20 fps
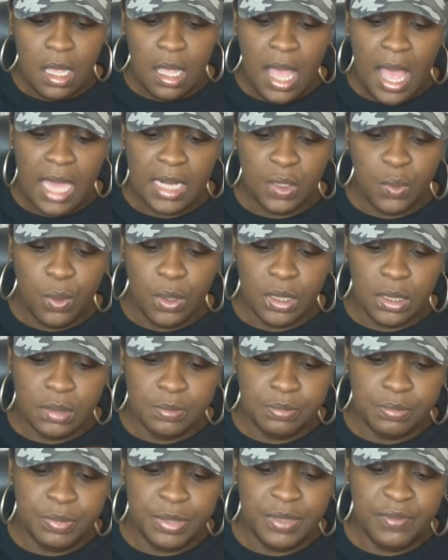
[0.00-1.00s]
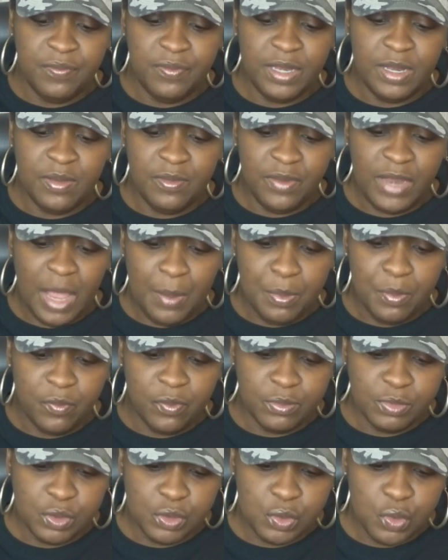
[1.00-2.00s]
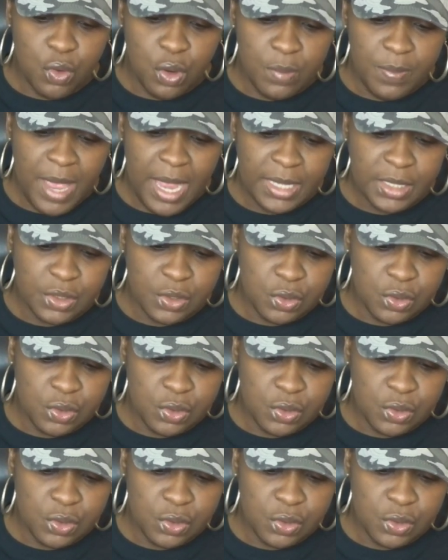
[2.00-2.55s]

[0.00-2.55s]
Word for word: I don't wanna be flip-flopping from store back to,